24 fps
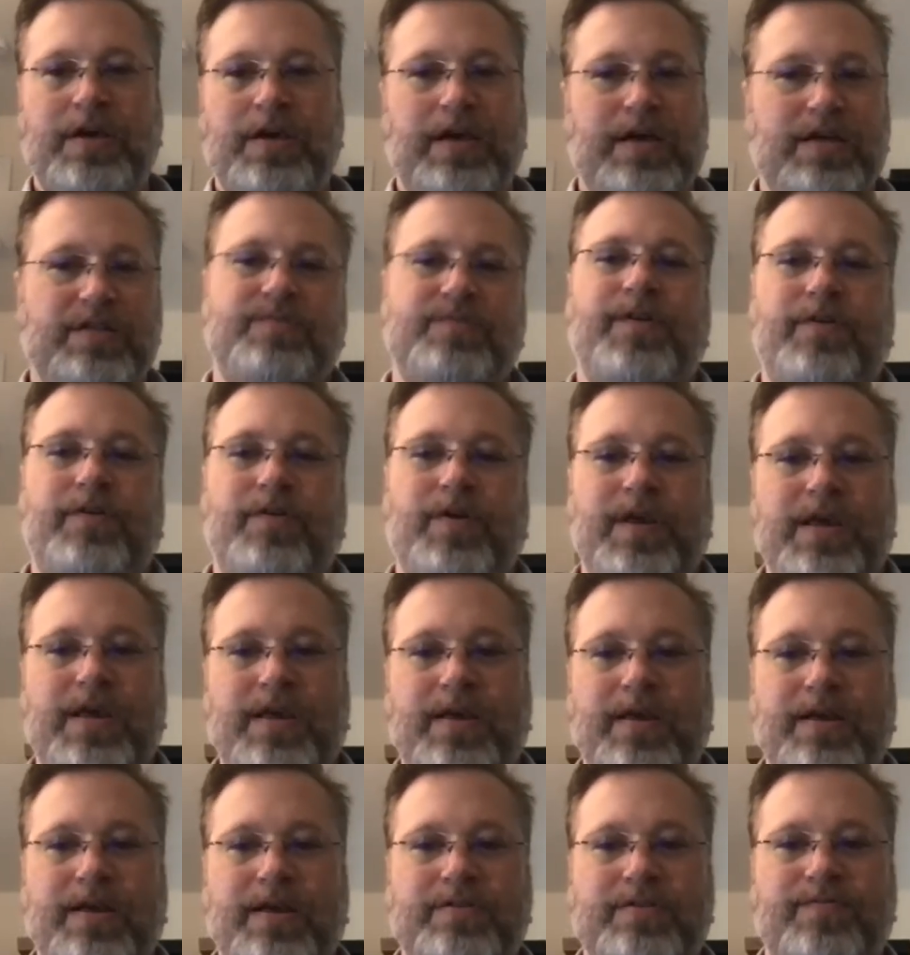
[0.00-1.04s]
It's very
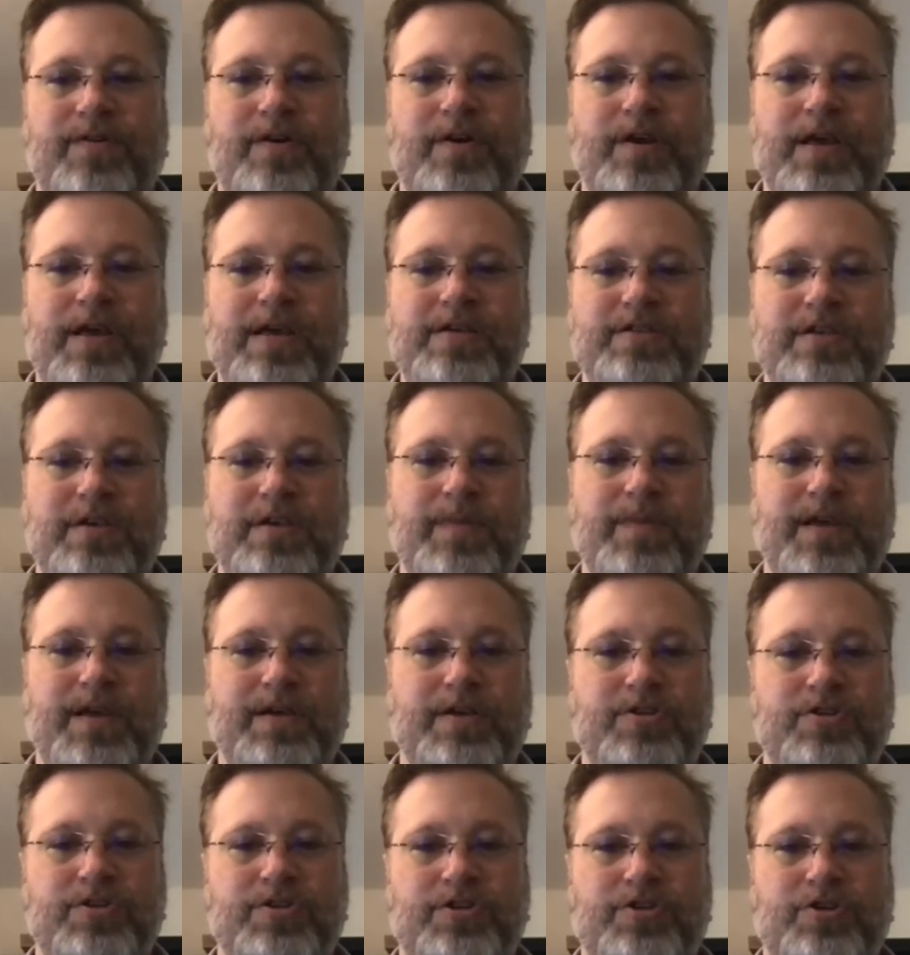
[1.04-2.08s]
it's very easy
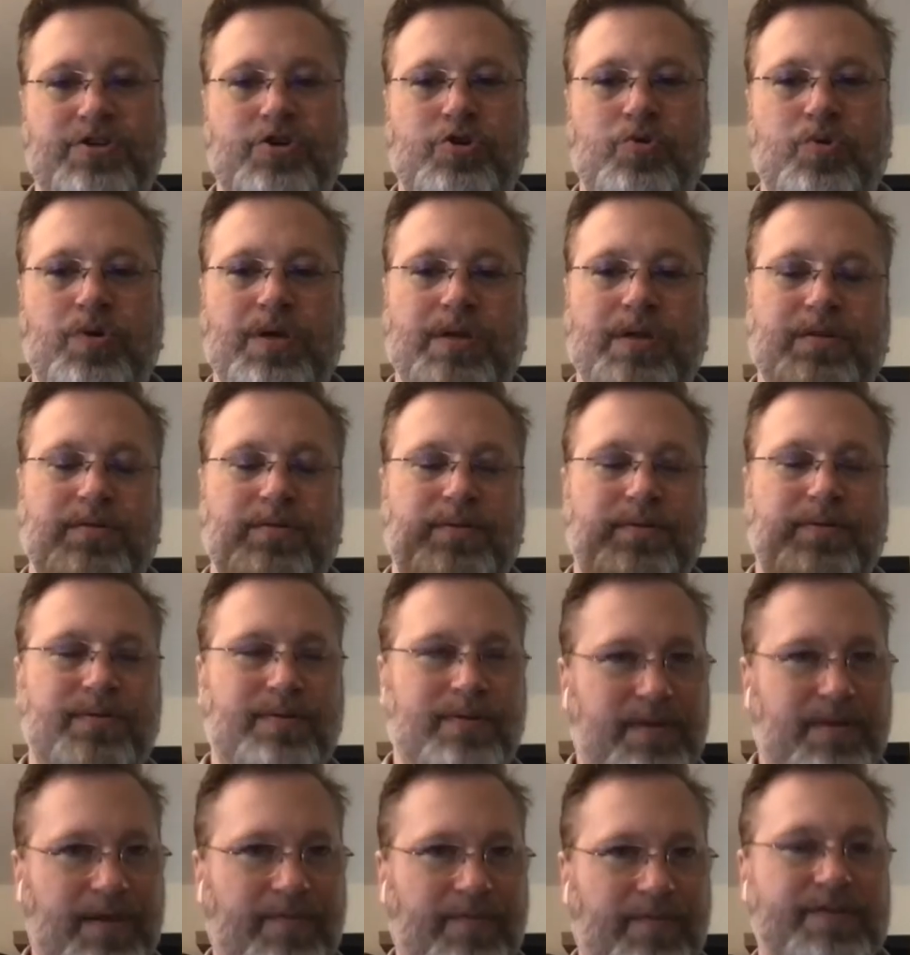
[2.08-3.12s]
because you can
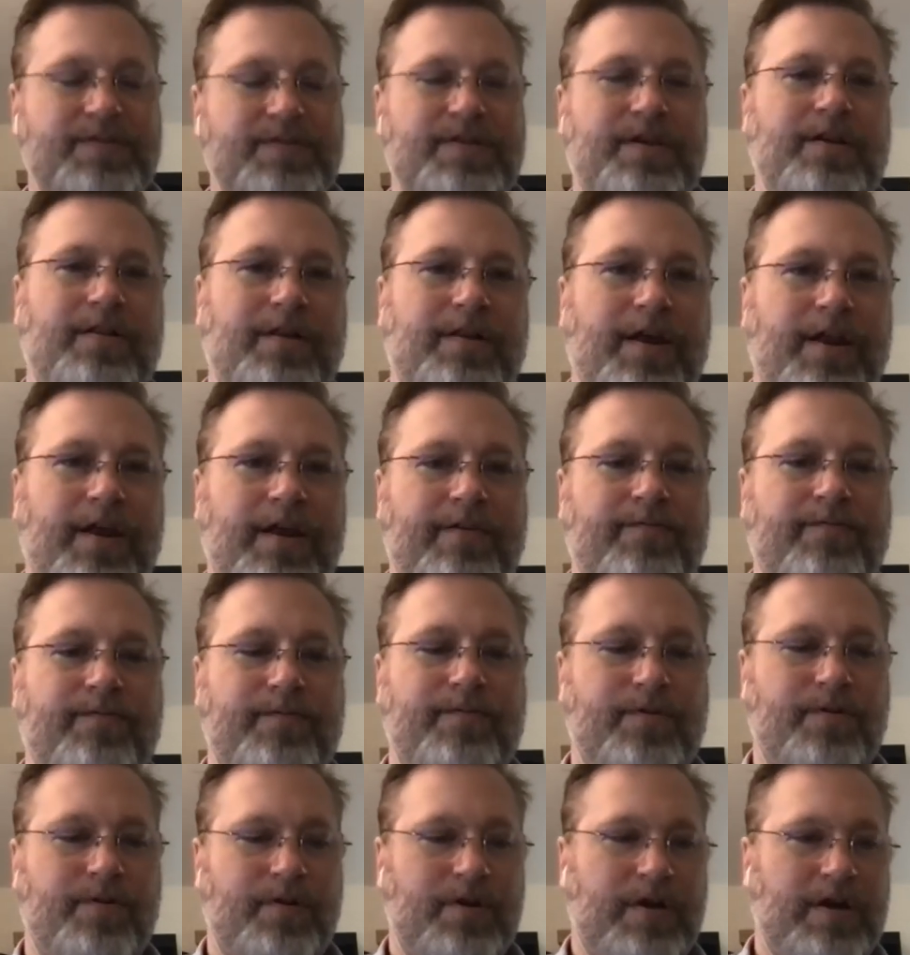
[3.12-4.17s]
give a senolytic
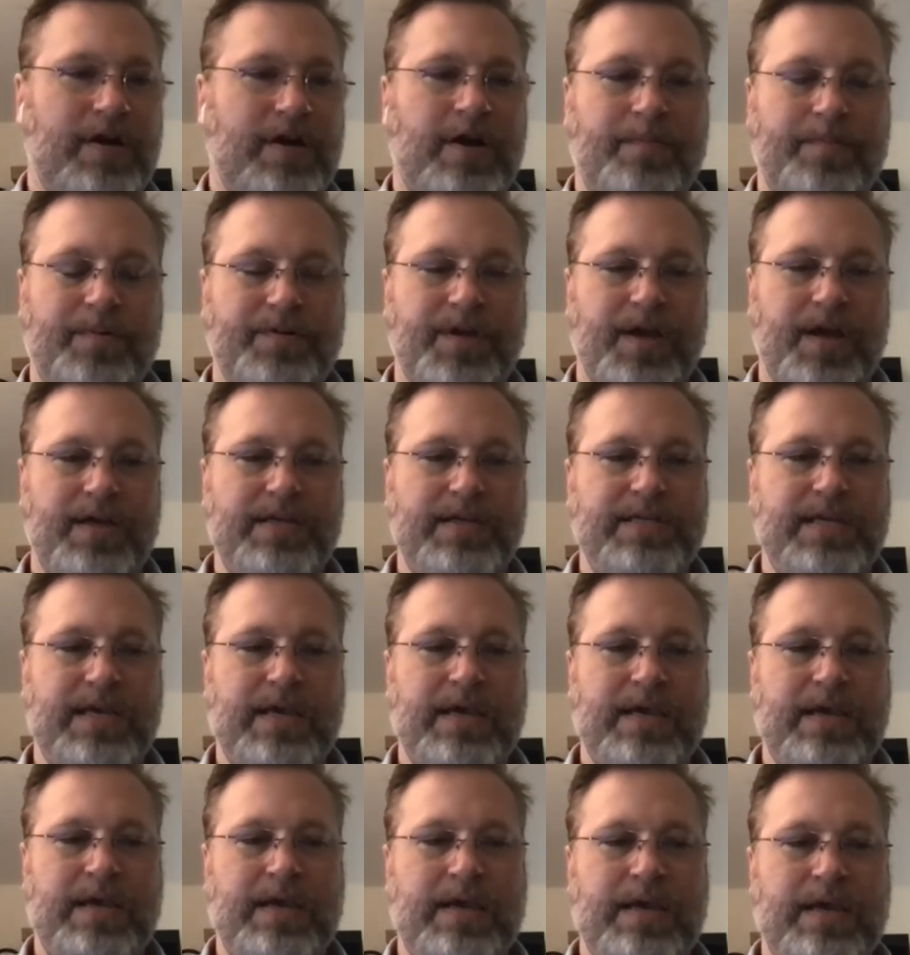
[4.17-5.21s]
for a couple days
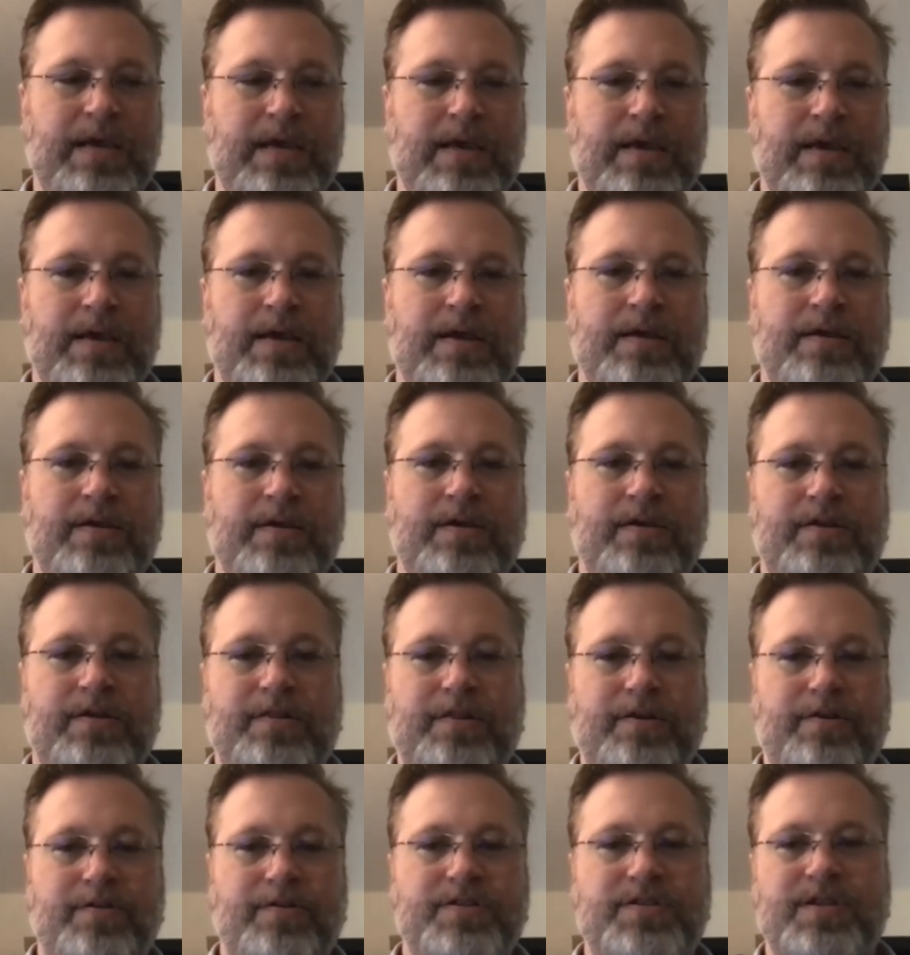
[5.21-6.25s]

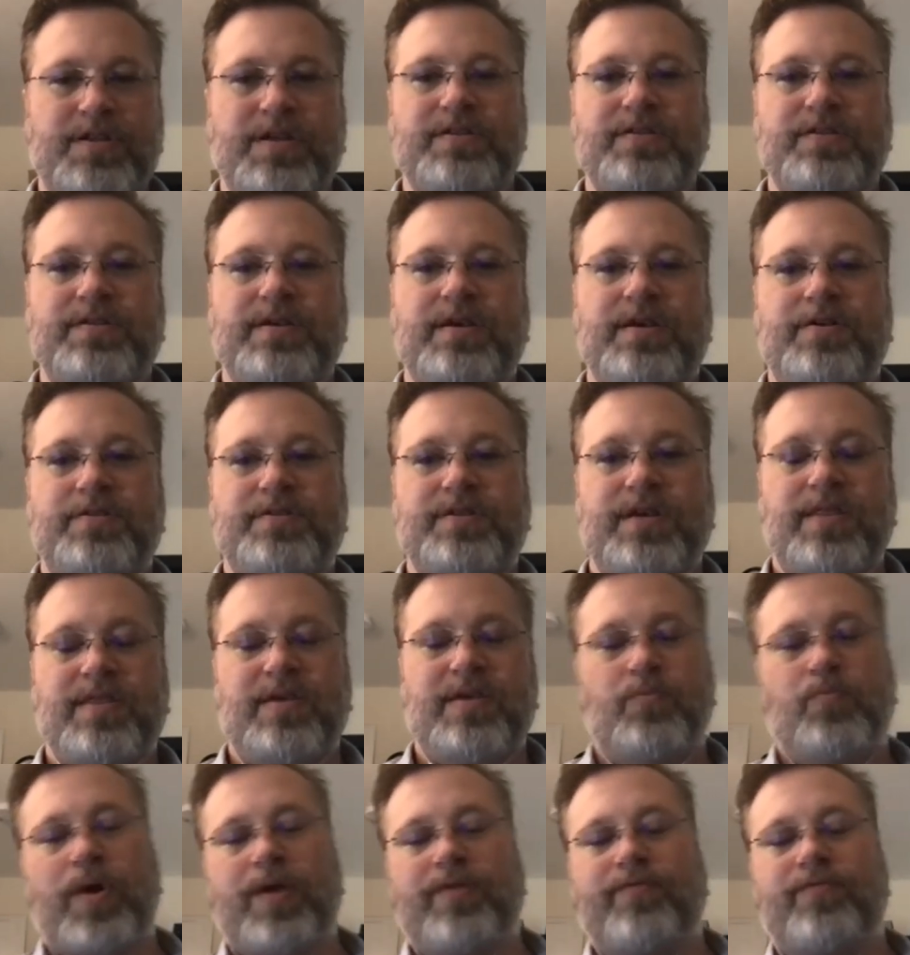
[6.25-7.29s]
clear the senescent cells and
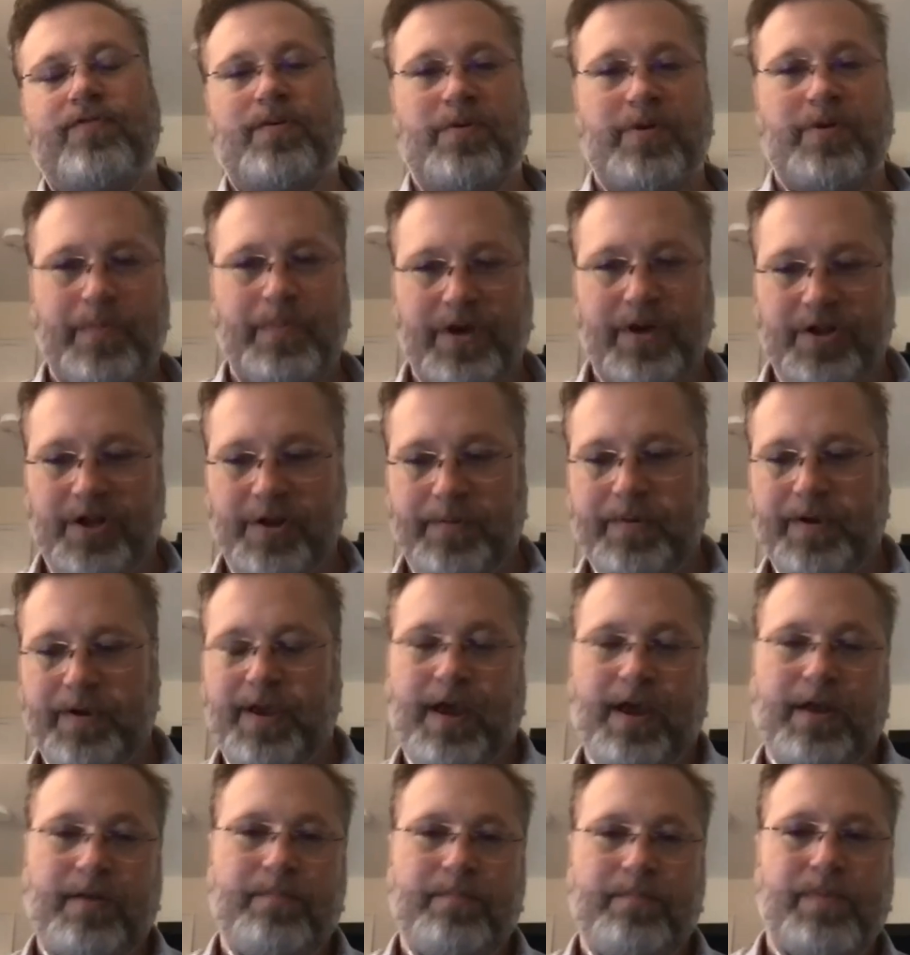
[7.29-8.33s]
then wait for them to build up again.